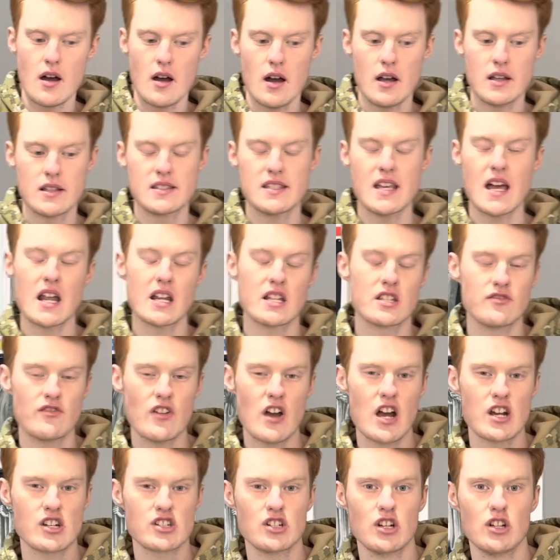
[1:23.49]

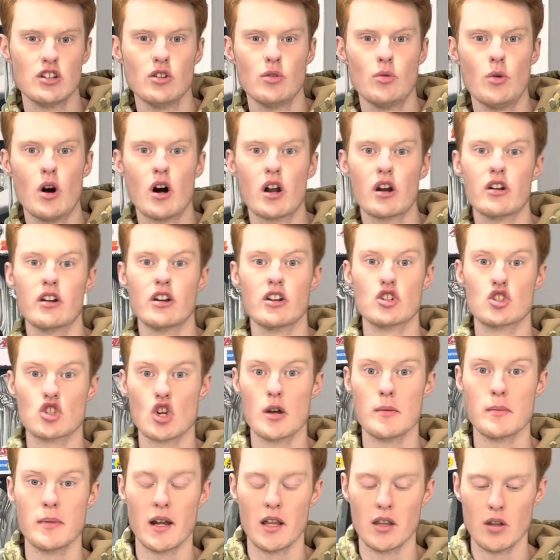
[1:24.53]
satisfaction on the water and
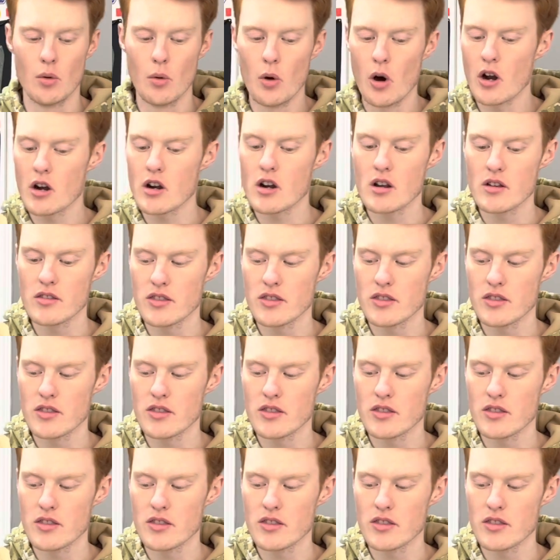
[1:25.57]
enjoyment on the water.